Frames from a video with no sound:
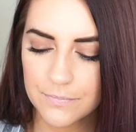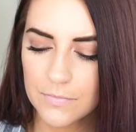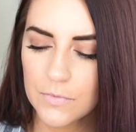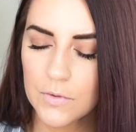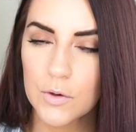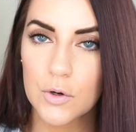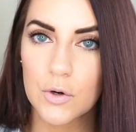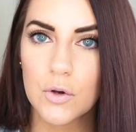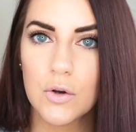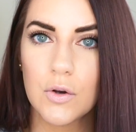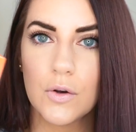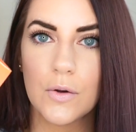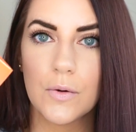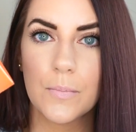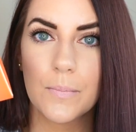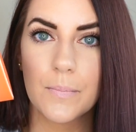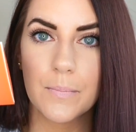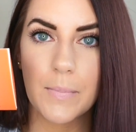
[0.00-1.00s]

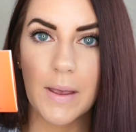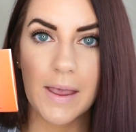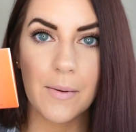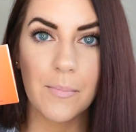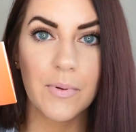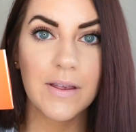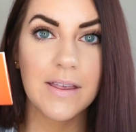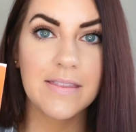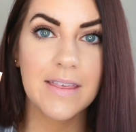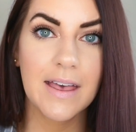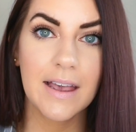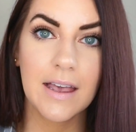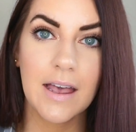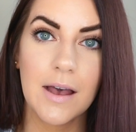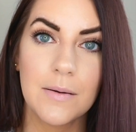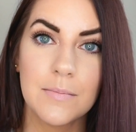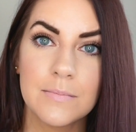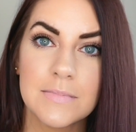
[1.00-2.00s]
little pamphlet that
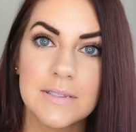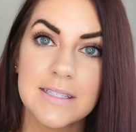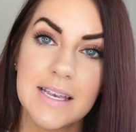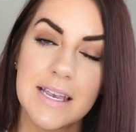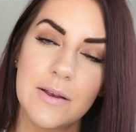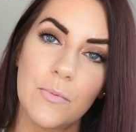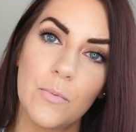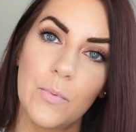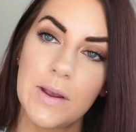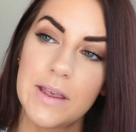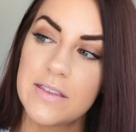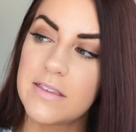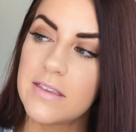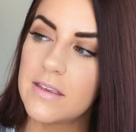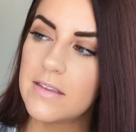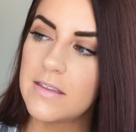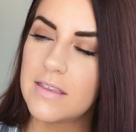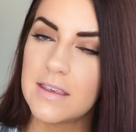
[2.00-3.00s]
comes
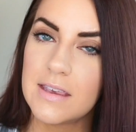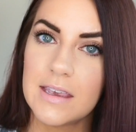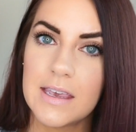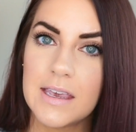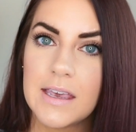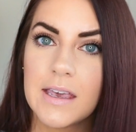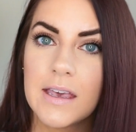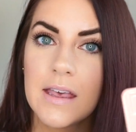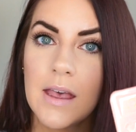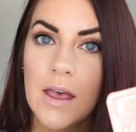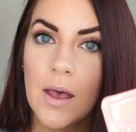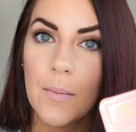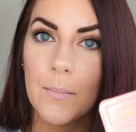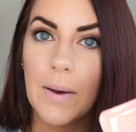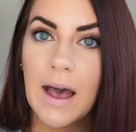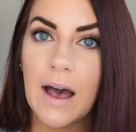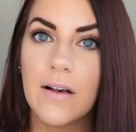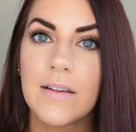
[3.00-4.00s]
with the
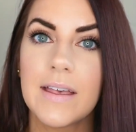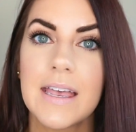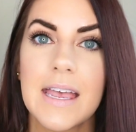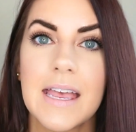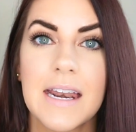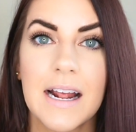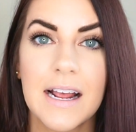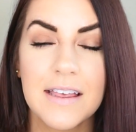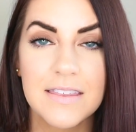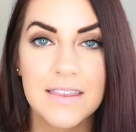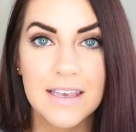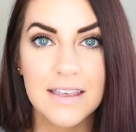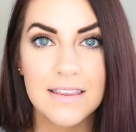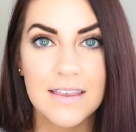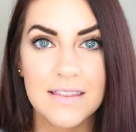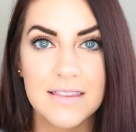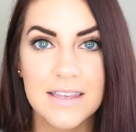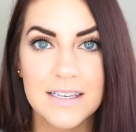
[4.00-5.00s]
palette, and I
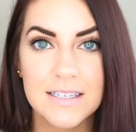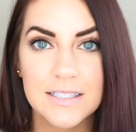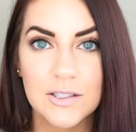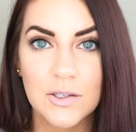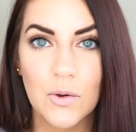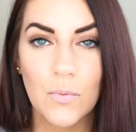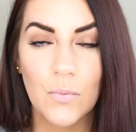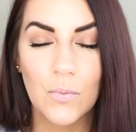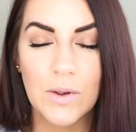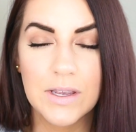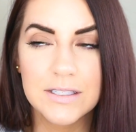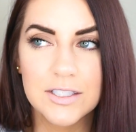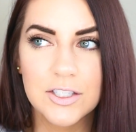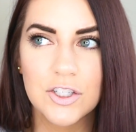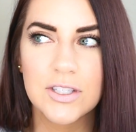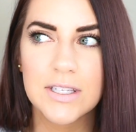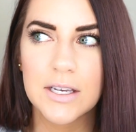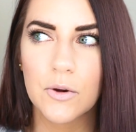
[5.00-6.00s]
think that this is
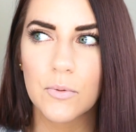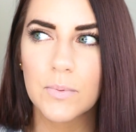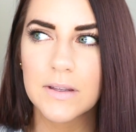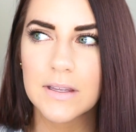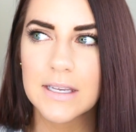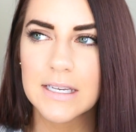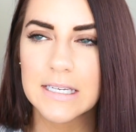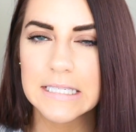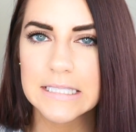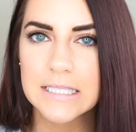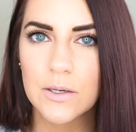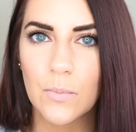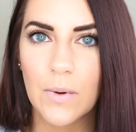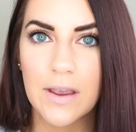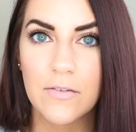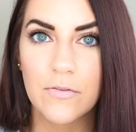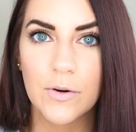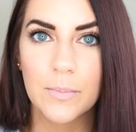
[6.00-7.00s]
just like a really easy
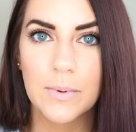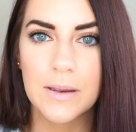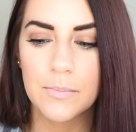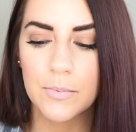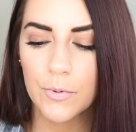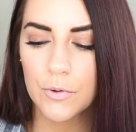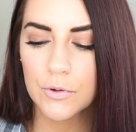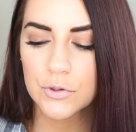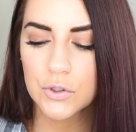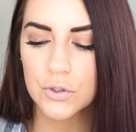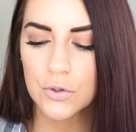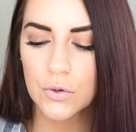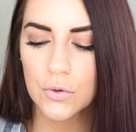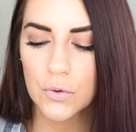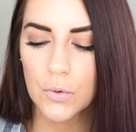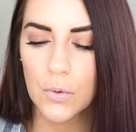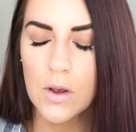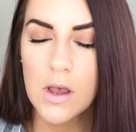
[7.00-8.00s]
way for people
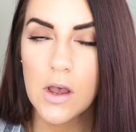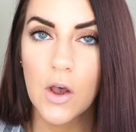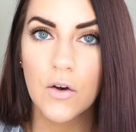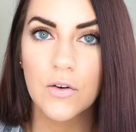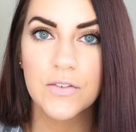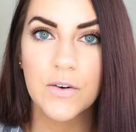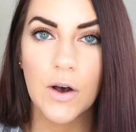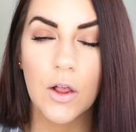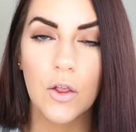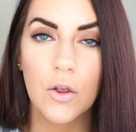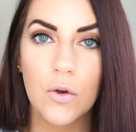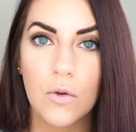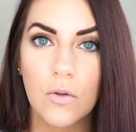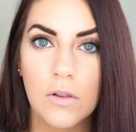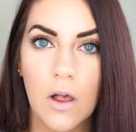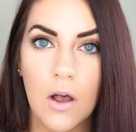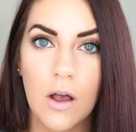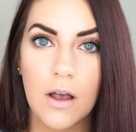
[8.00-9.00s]
to follow
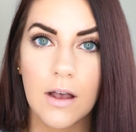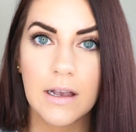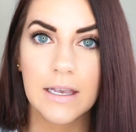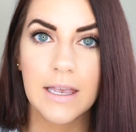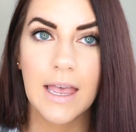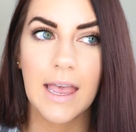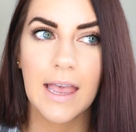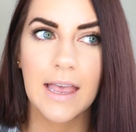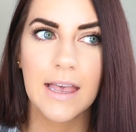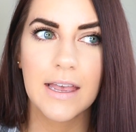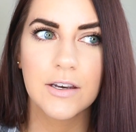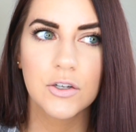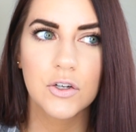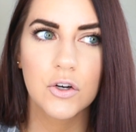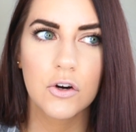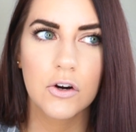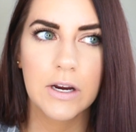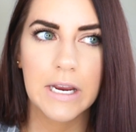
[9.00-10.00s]
along
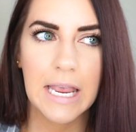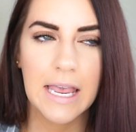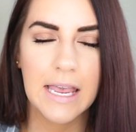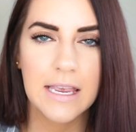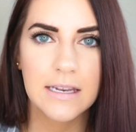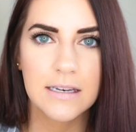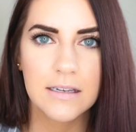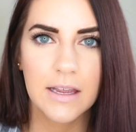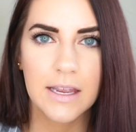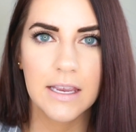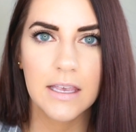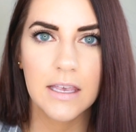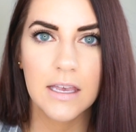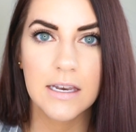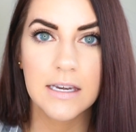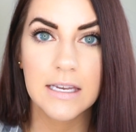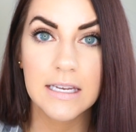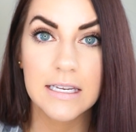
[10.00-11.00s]
and create like
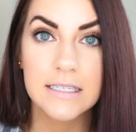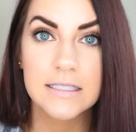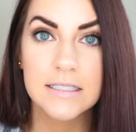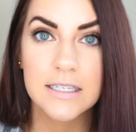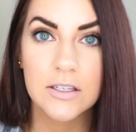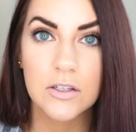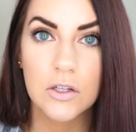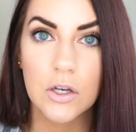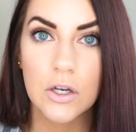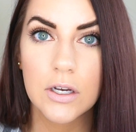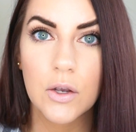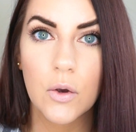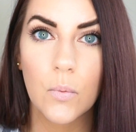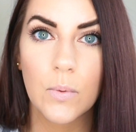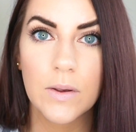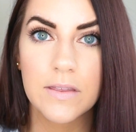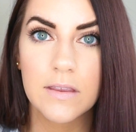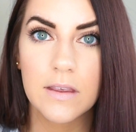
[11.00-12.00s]
an easy look
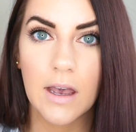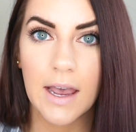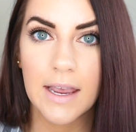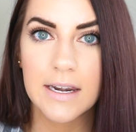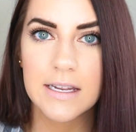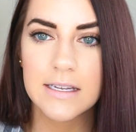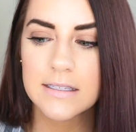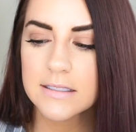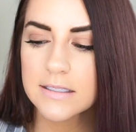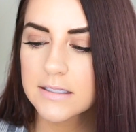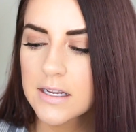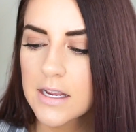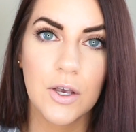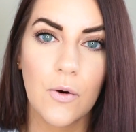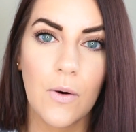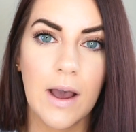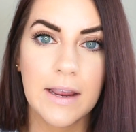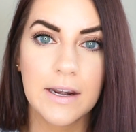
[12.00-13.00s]
with guidance.
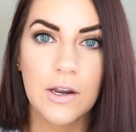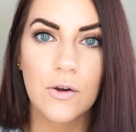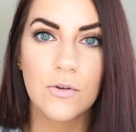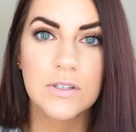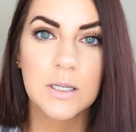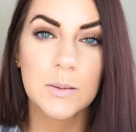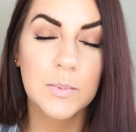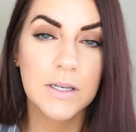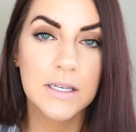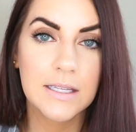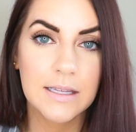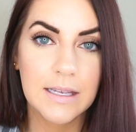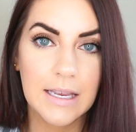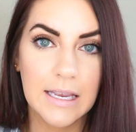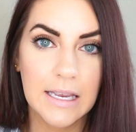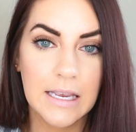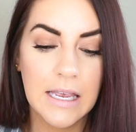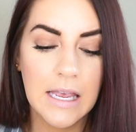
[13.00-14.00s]
So I know
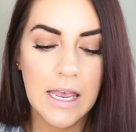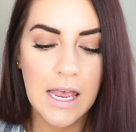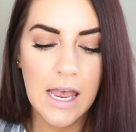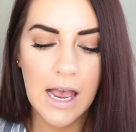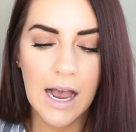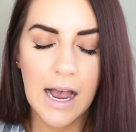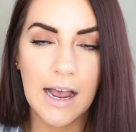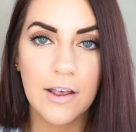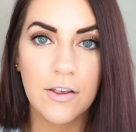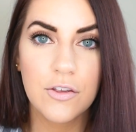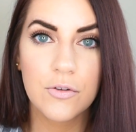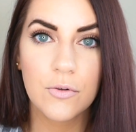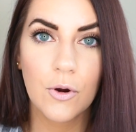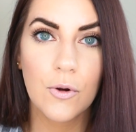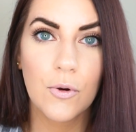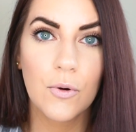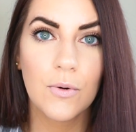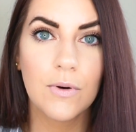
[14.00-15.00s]
typically I
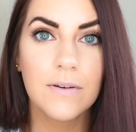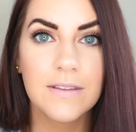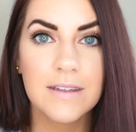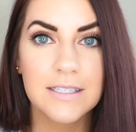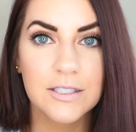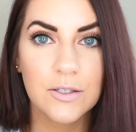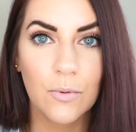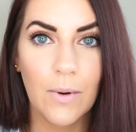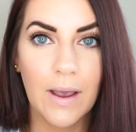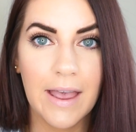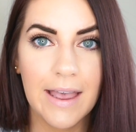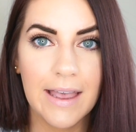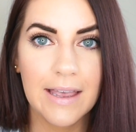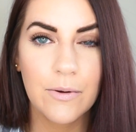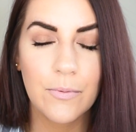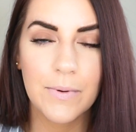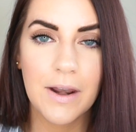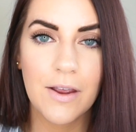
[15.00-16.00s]
throw this
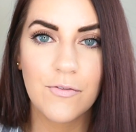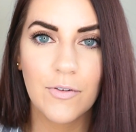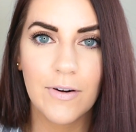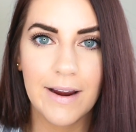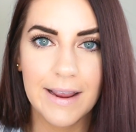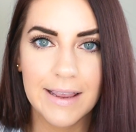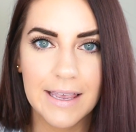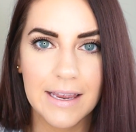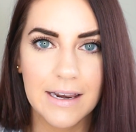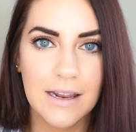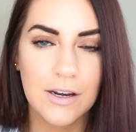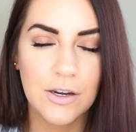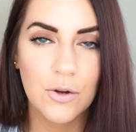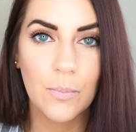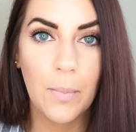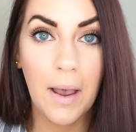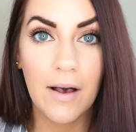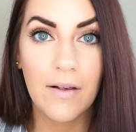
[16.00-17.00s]
away whenever I get a
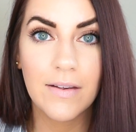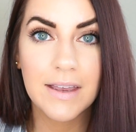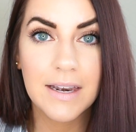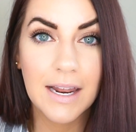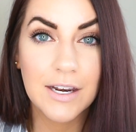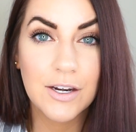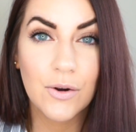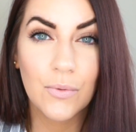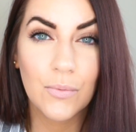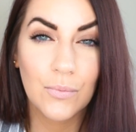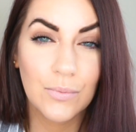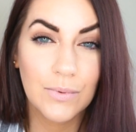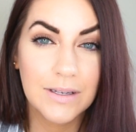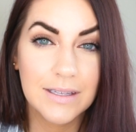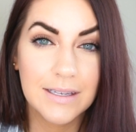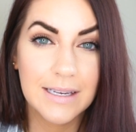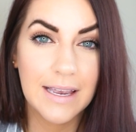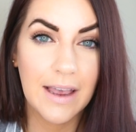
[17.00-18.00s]
new palette. I don't
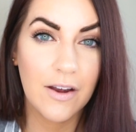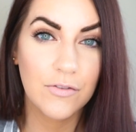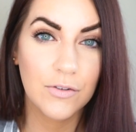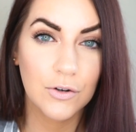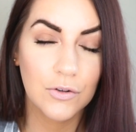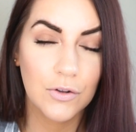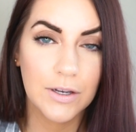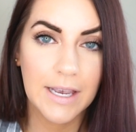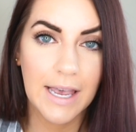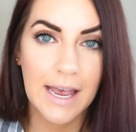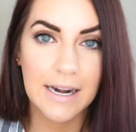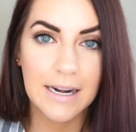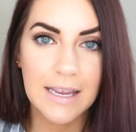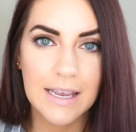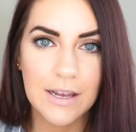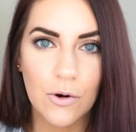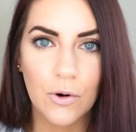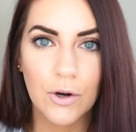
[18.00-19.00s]
really ever look at
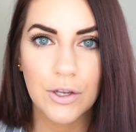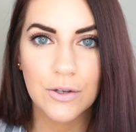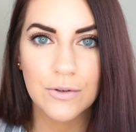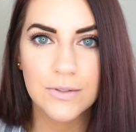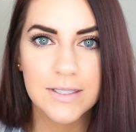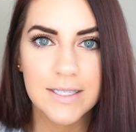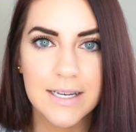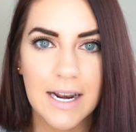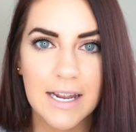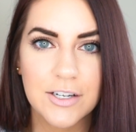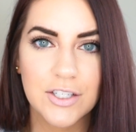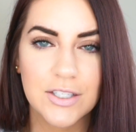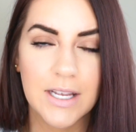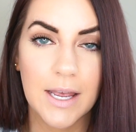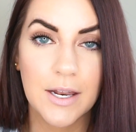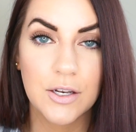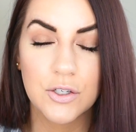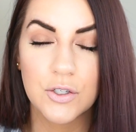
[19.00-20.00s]
it or use it. I just
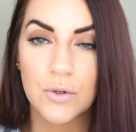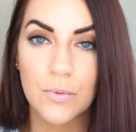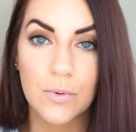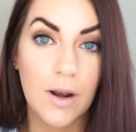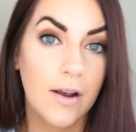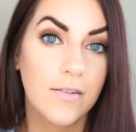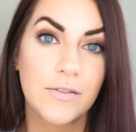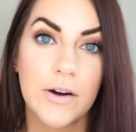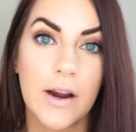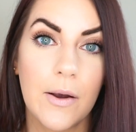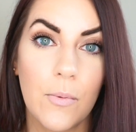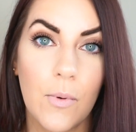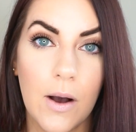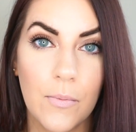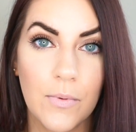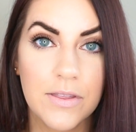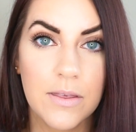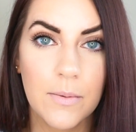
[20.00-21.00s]
kind of do whatever I
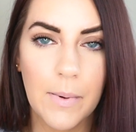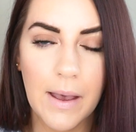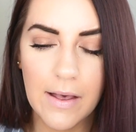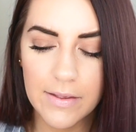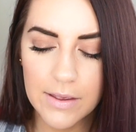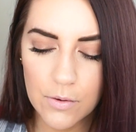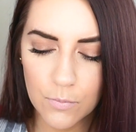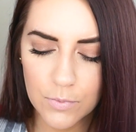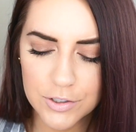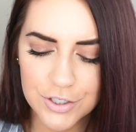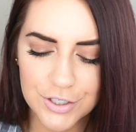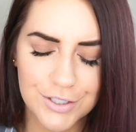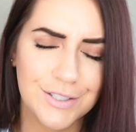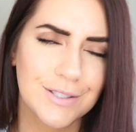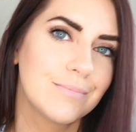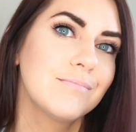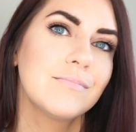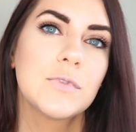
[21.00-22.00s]
want with the palette, which
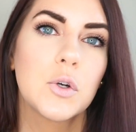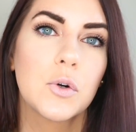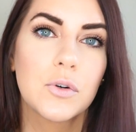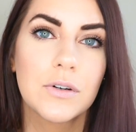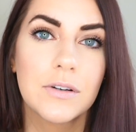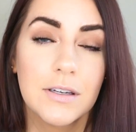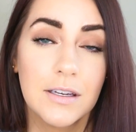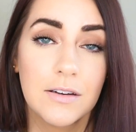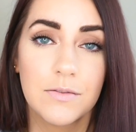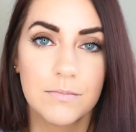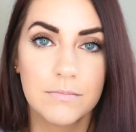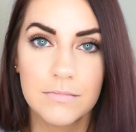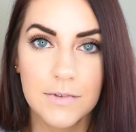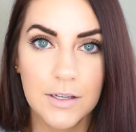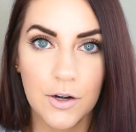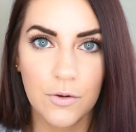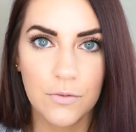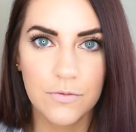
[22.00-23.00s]
is totally,
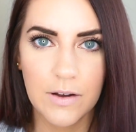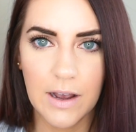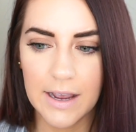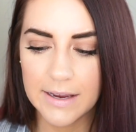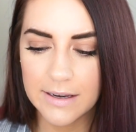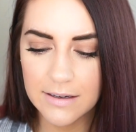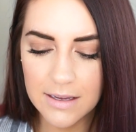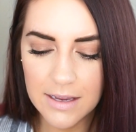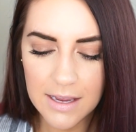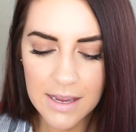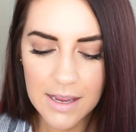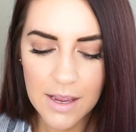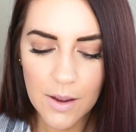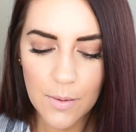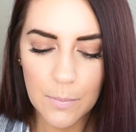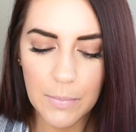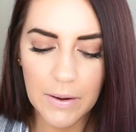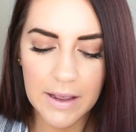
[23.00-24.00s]
you know, fine.
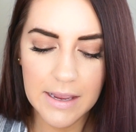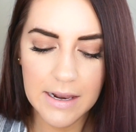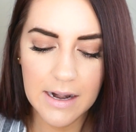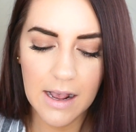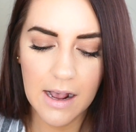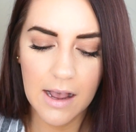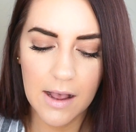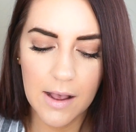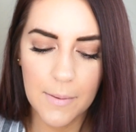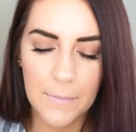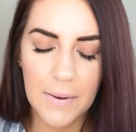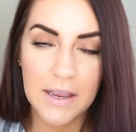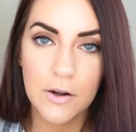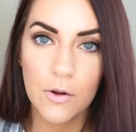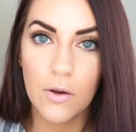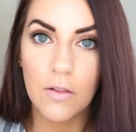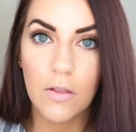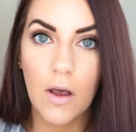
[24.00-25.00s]
But I
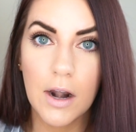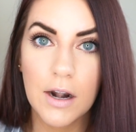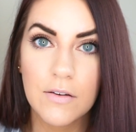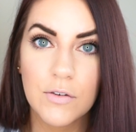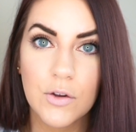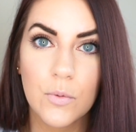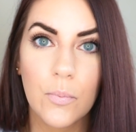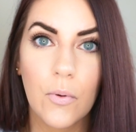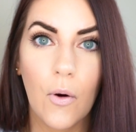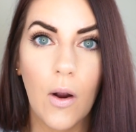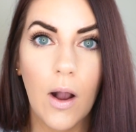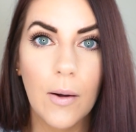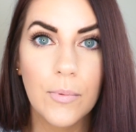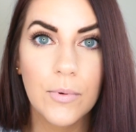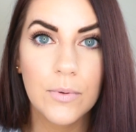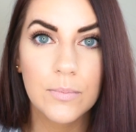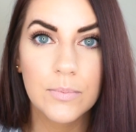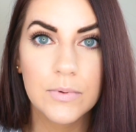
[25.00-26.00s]
know a lot of you
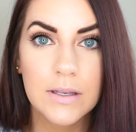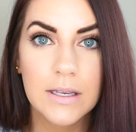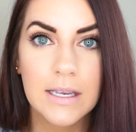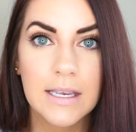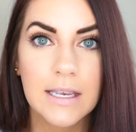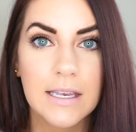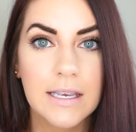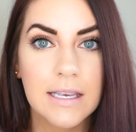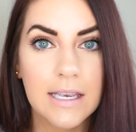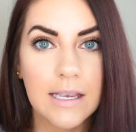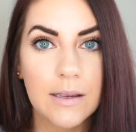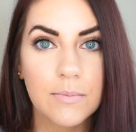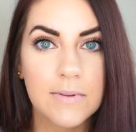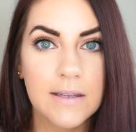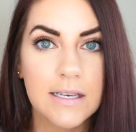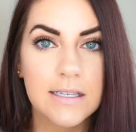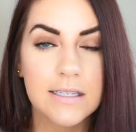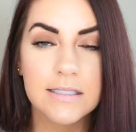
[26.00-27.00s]
probably
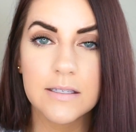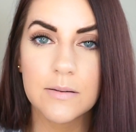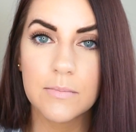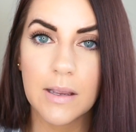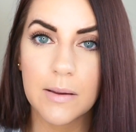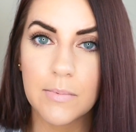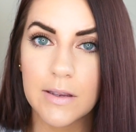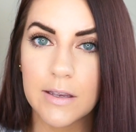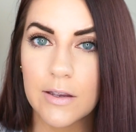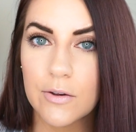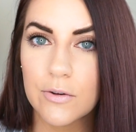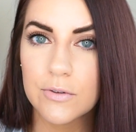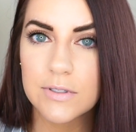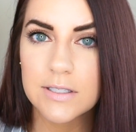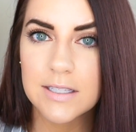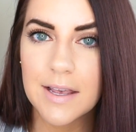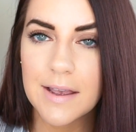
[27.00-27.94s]
keep these and maybe use